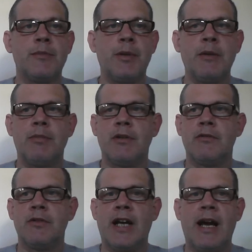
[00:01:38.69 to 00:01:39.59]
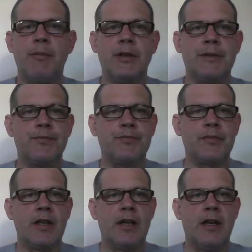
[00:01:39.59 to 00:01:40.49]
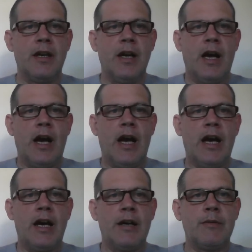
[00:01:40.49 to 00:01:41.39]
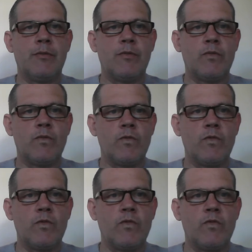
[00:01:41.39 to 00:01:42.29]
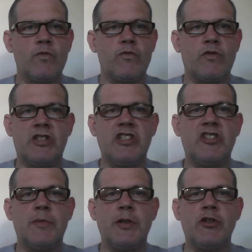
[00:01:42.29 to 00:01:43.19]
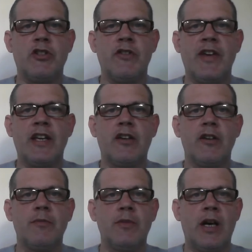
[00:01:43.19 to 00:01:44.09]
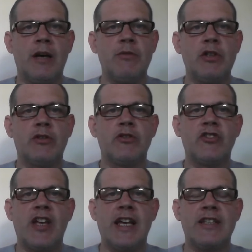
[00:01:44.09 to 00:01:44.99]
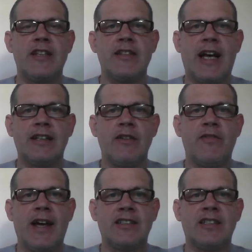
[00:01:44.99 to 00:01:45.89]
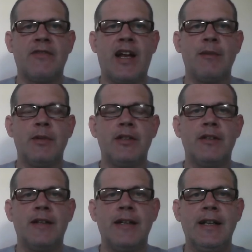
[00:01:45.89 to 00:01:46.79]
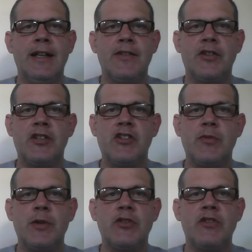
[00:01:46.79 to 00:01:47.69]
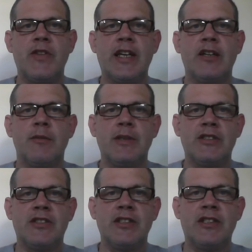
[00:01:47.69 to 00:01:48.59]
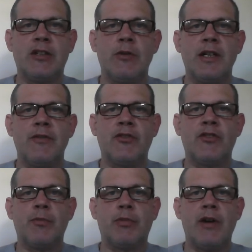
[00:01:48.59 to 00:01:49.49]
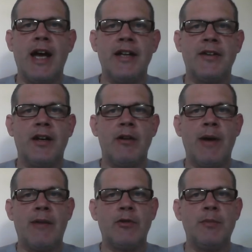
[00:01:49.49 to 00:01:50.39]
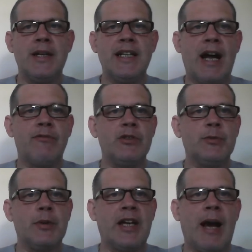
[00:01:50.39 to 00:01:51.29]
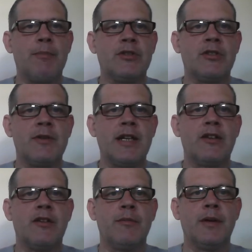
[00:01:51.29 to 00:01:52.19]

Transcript: People are unhappy. The distribution of income, you could say that that affects development. The distribution of income, it's the degree of spread around the mean average per capita income.